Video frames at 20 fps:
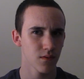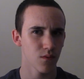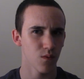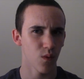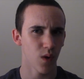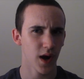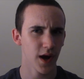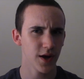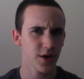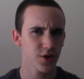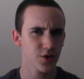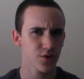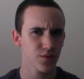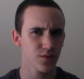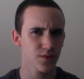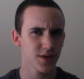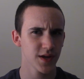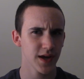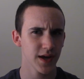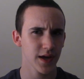why are you
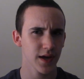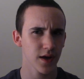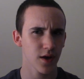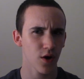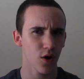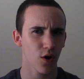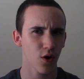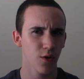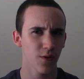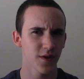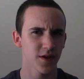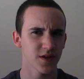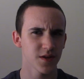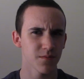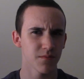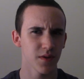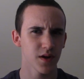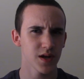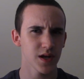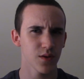taking all this
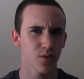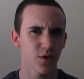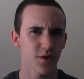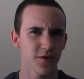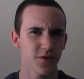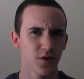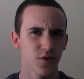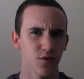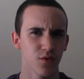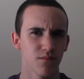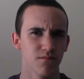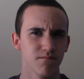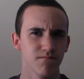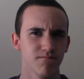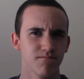money with you?